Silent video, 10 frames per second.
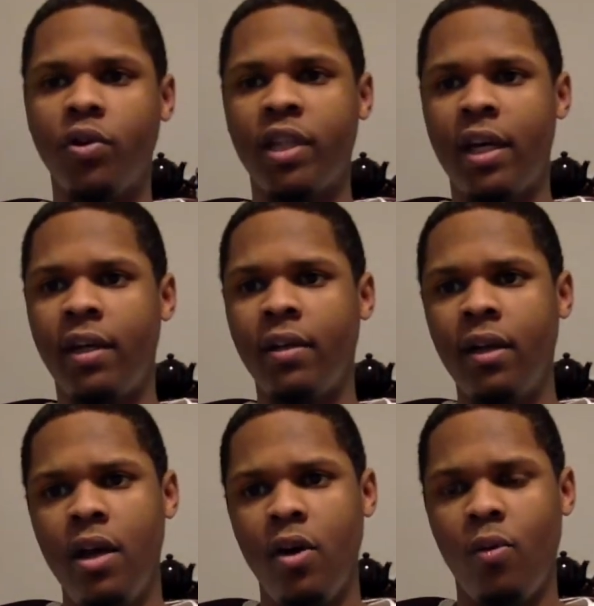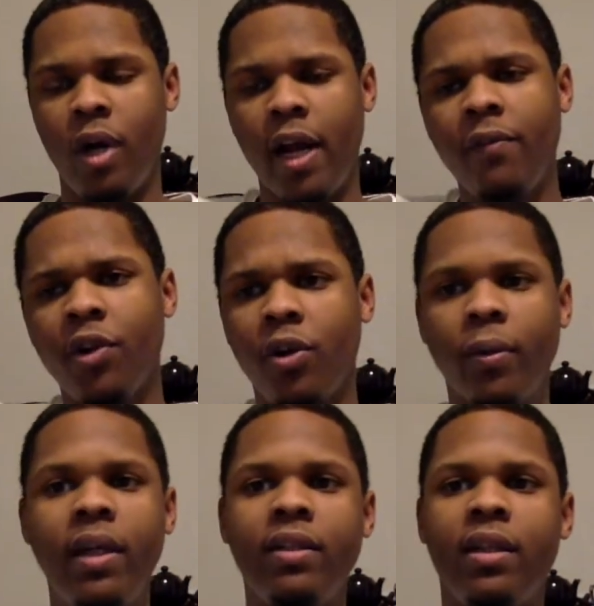And whatever the
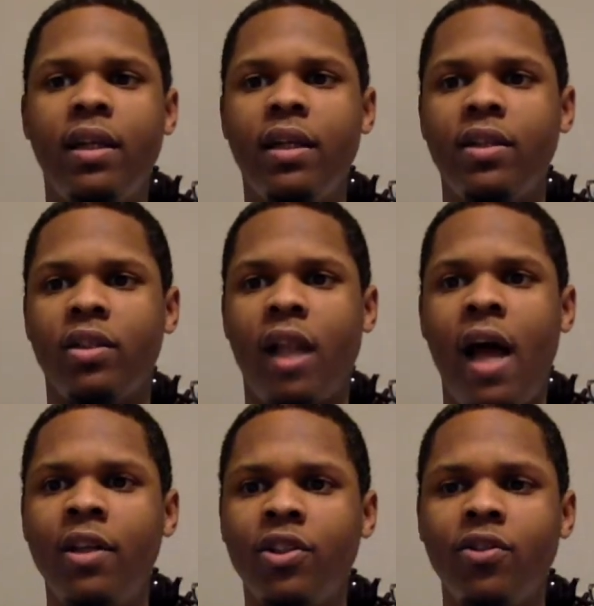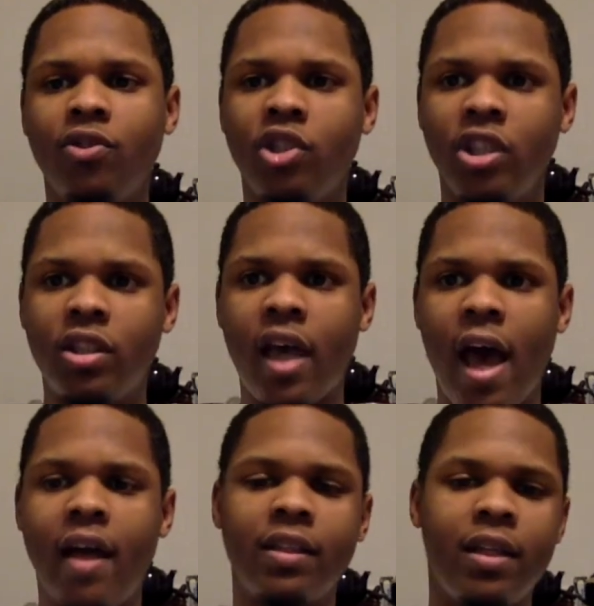reason is, Lonzo just
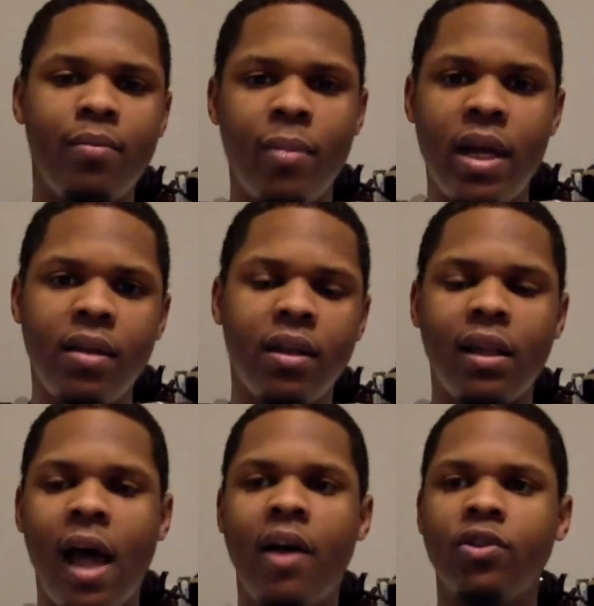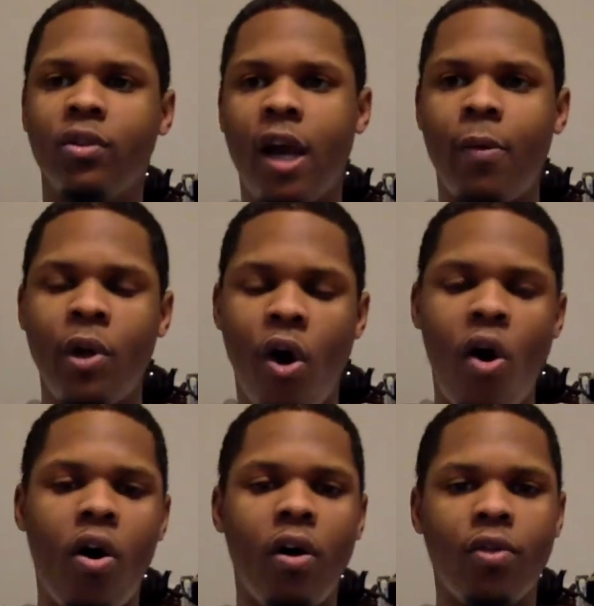hasn't been the Lonzo that we
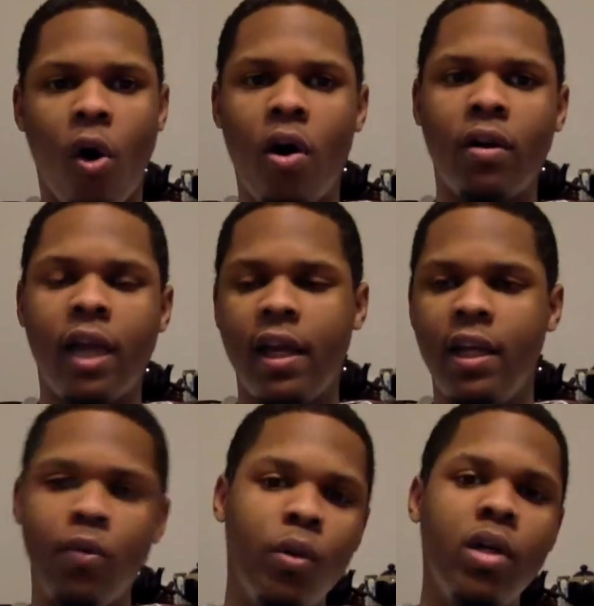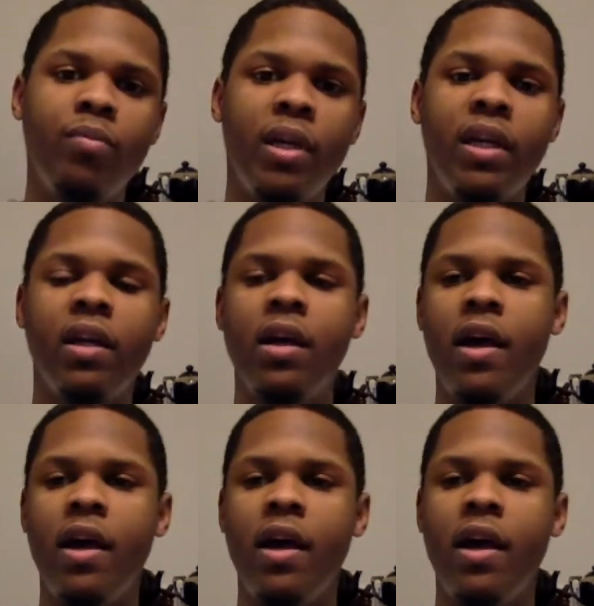all thought that he would be.